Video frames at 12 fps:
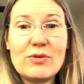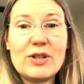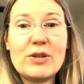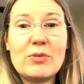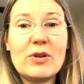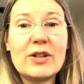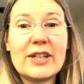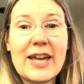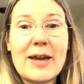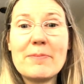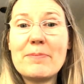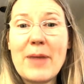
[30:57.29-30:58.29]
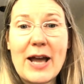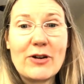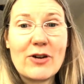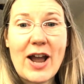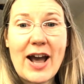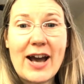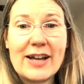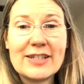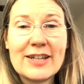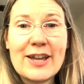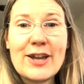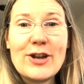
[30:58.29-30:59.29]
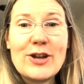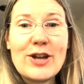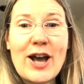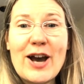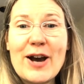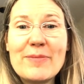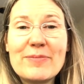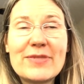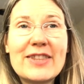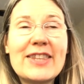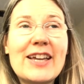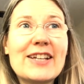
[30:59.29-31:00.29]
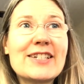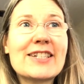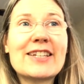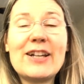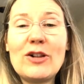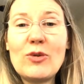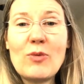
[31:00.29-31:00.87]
you will get better at um, like skill